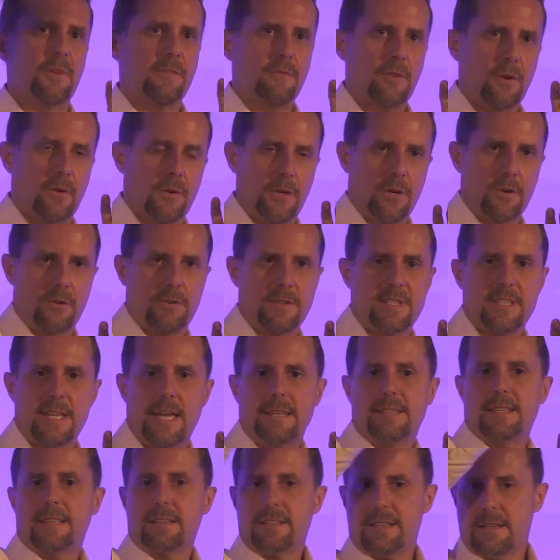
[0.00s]
You've got your
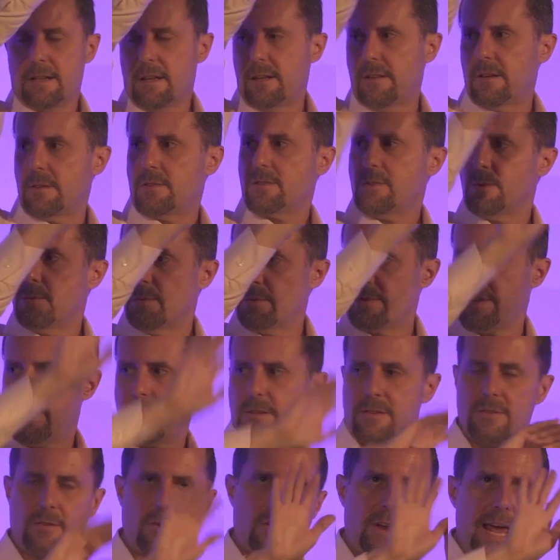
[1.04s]
settings and other tools
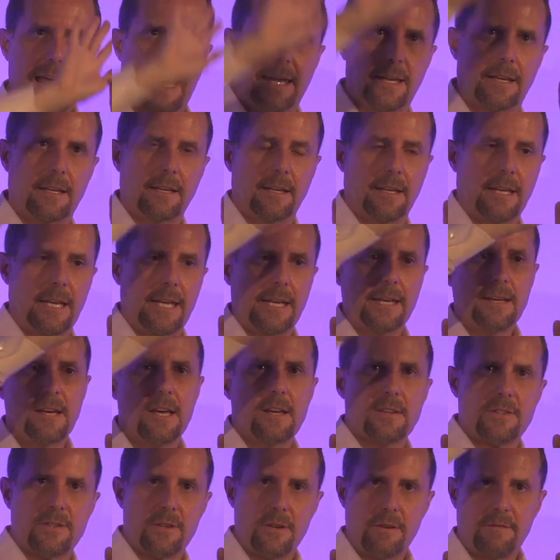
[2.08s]
that are sort of elegantly
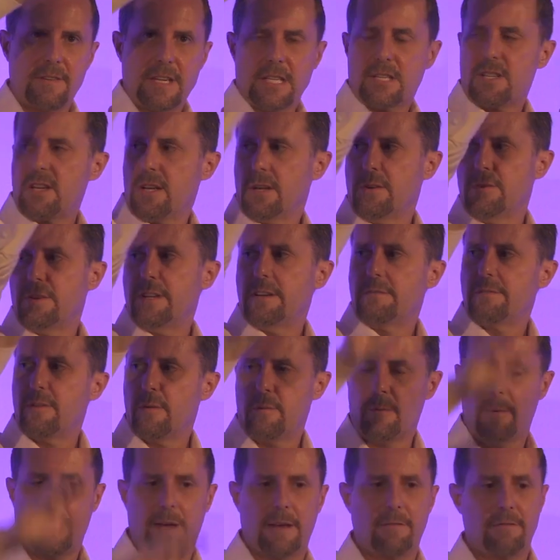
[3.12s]
sort of excluded
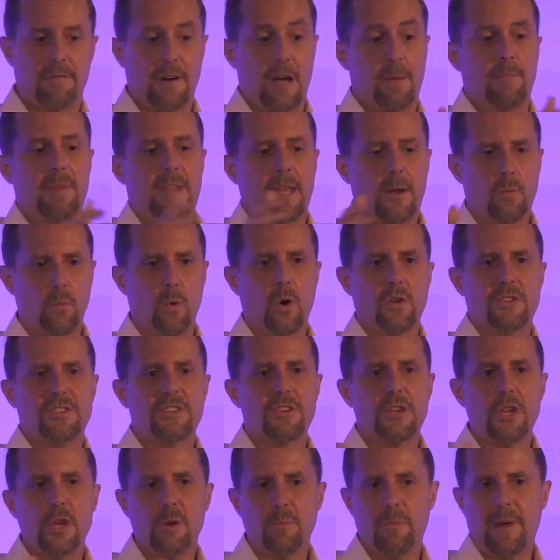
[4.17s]
from the main frame, and then
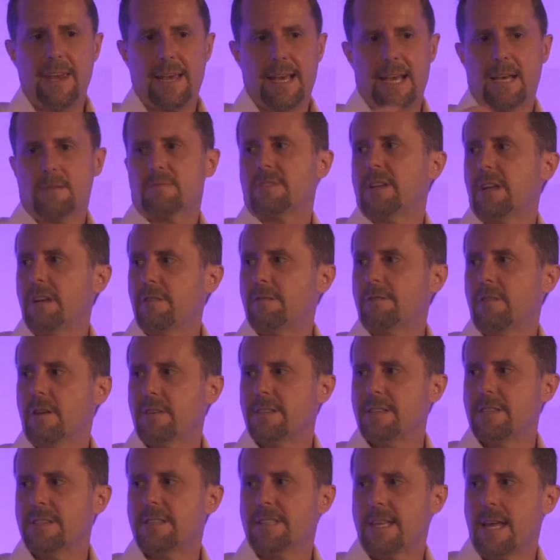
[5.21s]
what's new being absolutely
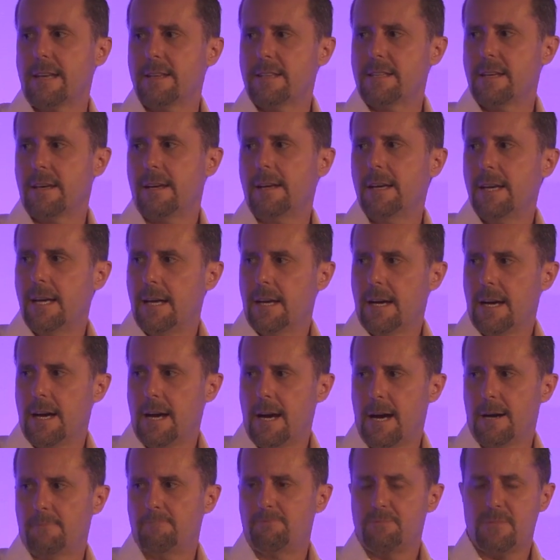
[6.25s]
front and center,
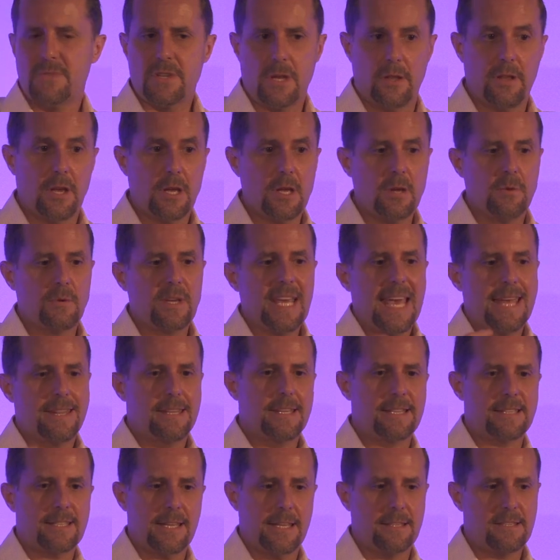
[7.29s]
so that you get
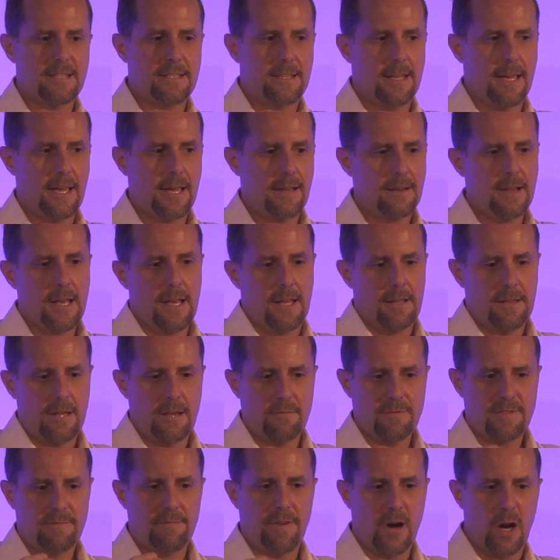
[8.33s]
this sense that
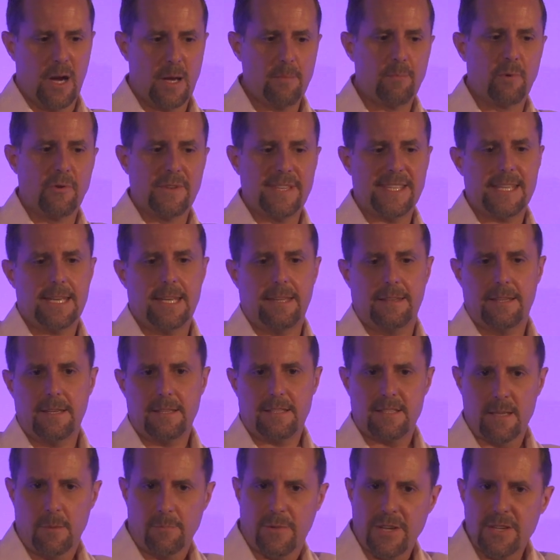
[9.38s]
there was vibrancy,
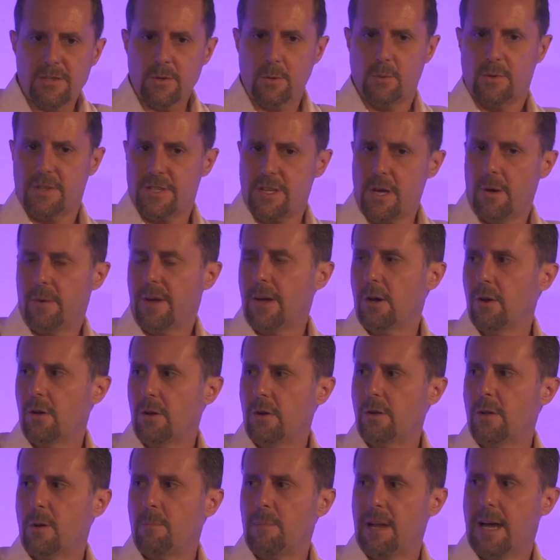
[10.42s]
that something's always going
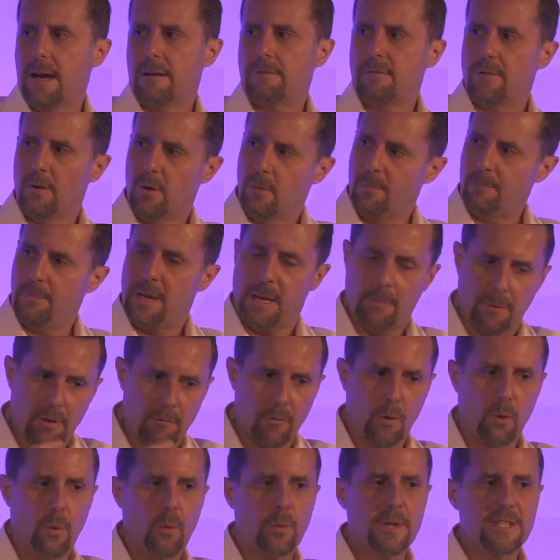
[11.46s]
on the platform. People
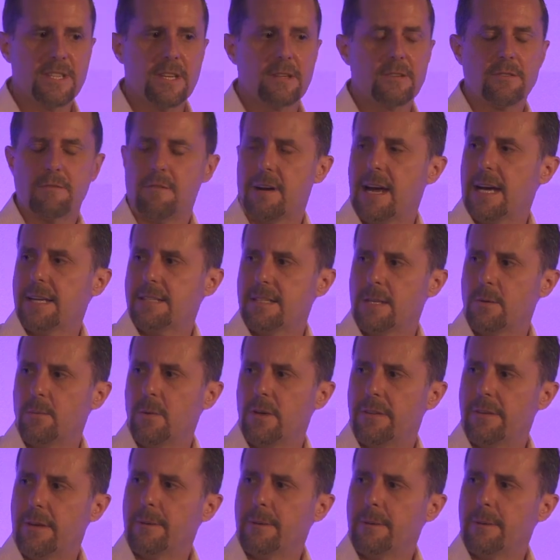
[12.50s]
are always interacting with it.